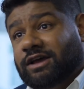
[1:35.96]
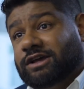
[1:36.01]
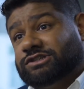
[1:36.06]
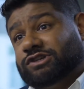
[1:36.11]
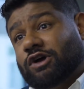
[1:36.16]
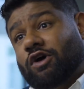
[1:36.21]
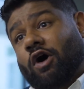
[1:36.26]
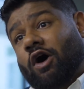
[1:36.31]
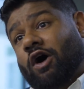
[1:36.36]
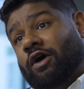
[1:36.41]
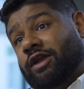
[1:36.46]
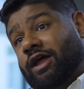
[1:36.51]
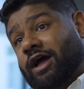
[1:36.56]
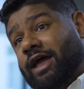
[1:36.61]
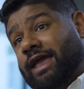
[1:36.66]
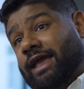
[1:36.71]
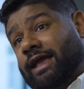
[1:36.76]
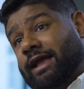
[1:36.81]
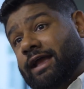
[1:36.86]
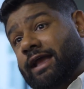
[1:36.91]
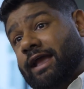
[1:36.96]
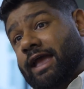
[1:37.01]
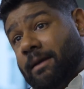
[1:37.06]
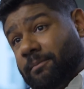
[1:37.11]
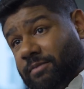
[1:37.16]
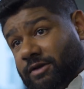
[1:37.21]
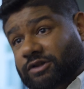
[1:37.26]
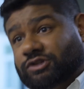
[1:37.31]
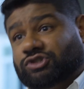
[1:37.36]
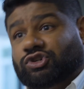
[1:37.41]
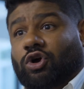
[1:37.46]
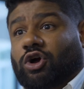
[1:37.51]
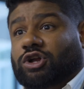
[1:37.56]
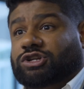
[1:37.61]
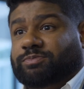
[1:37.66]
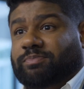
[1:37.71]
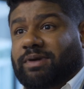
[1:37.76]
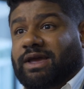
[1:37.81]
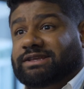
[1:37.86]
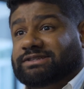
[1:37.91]
So on a capital
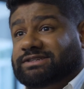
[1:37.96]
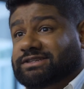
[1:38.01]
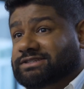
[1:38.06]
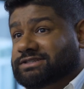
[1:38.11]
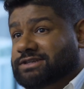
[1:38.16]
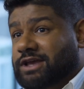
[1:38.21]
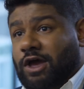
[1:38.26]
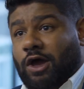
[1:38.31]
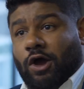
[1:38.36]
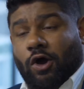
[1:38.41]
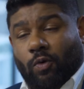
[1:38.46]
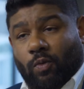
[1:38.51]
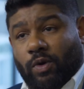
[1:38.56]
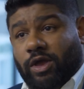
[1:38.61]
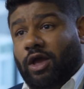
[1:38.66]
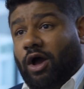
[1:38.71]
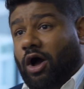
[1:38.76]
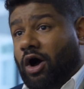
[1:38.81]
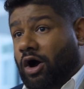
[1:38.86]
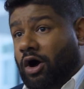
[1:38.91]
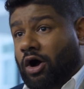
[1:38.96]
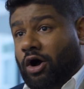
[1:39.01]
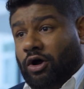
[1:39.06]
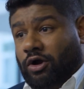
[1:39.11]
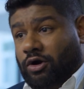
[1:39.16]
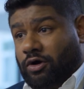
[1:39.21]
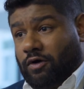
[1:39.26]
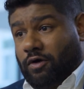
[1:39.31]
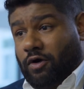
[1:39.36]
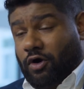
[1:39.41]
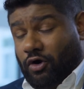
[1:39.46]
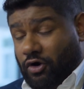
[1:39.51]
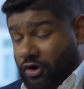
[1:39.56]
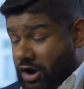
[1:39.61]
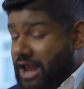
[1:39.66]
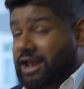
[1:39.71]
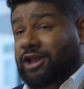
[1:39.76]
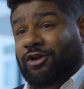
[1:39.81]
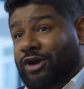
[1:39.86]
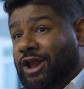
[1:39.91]
charge basis, we are
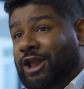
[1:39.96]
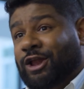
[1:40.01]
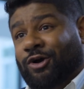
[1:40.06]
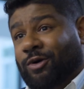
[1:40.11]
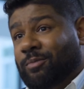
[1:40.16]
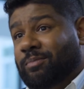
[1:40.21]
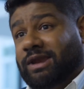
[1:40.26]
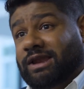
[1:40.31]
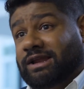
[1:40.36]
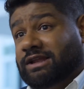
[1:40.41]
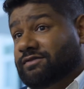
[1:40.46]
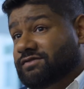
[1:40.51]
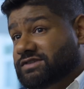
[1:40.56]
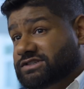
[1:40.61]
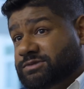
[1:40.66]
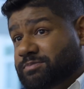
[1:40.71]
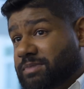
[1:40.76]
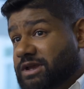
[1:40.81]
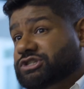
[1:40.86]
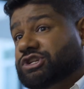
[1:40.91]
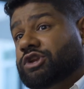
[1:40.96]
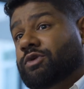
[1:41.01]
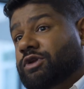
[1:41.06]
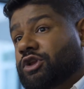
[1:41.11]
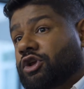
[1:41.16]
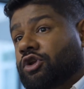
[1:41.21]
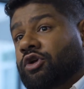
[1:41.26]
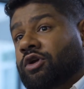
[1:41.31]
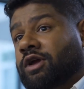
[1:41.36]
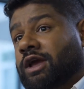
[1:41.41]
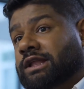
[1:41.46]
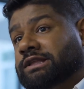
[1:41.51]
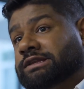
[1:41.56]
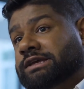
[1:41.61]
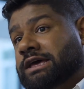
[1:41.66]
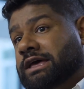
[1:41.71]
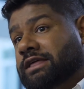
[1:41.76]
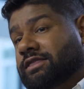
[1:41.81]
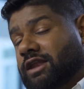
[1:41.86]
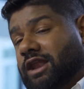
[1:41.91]
really, really competitive, especially when you're looking at
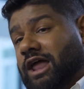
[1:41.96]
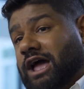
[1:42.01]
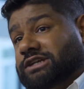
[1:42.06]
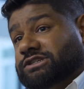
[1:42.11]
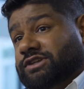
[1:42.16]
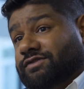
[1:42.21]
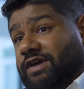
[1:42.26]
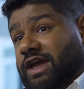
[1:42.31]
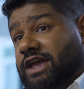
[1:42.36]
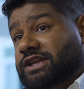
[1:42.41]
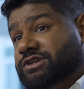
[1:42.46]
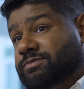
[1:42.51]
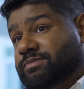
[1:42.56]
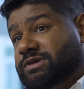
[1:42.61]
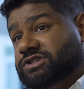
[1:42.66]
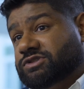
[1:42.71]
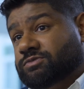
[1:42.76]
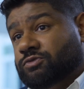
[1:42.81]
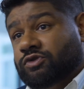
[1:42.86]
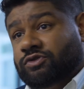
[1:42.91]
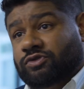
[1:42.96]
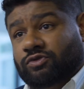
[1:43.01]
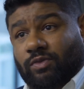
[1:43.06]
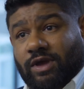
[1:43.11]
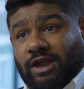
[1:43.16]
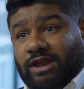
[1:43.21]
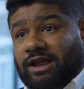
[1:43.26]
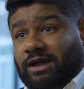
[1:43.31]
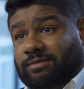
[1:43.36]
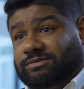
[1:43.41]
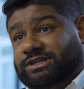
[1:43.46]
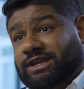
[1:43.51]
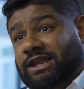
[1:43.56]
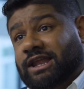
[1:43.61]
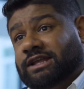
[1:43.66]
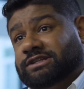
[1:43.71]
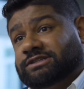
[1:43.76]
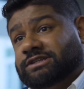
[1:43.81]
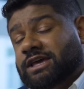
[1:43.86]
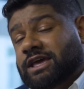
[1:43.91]
the likes of AGP Smooth, where it comes in
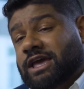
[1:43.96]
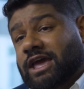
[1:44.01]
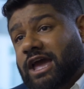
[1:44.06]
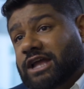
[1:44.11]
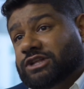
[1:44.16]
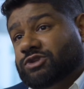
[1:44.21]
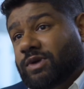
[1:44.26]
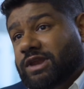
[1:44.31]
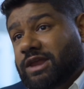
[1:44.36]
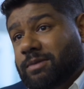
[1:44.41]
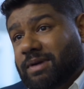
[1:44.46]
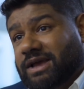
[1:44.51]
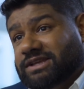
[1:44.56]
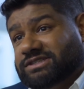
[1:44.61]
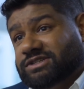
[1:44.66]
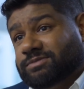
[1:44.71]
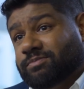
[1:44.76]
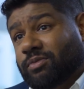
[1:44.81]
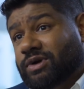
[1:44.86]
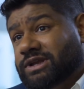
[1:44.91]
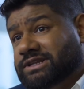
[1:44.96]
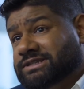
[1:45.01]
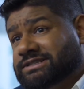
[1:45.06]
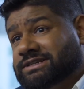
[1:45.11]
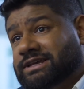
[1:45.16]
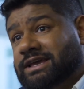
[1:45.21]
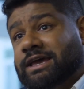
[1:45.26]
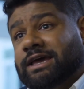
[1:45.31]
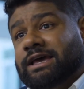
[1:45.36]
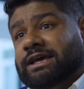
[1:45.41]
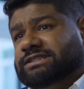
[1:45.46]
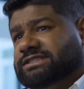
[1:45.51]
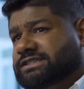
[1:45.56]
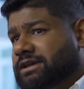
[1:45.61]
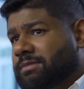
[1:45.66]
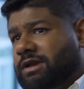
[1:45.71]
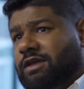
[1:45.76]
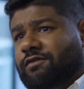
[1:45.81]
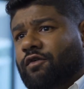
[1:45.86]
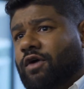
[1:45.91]
at 20 basis points.
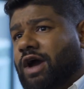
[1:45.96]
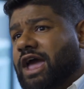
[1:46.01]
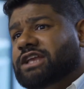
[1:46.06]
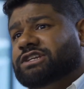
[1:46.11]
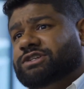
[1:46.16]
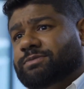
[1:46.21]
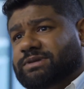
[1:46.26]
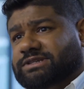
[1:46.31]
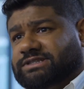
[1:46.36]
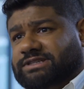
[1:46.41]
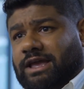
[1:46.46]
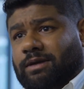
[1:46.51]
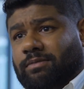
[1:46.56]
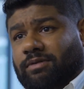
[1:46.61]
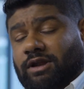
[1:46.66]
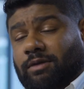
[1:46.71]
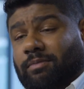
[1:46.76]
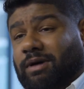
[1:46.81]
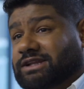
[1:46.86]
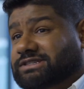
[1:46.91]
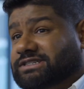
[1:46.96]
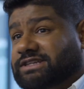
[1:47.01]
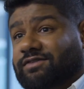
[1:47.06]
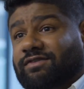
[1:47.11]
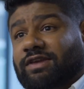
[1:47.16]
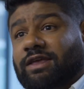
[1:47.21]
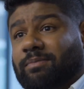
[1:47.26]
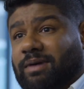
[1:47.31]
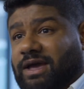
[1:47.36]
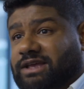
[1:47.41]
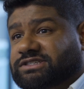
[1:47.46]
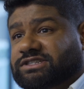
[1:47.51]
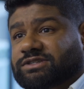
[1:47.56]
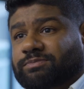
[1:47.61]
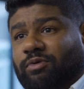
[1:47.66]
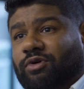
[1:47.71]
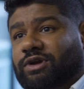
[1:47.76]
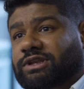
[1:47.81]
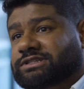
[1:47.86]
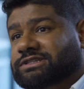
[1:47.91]
Similarly for AGP Stable at about 70 basis
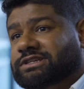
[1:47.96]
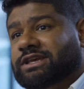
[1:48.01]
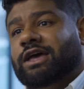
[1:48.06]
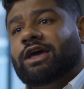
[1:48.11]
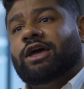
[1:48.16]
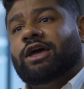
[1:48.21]
points,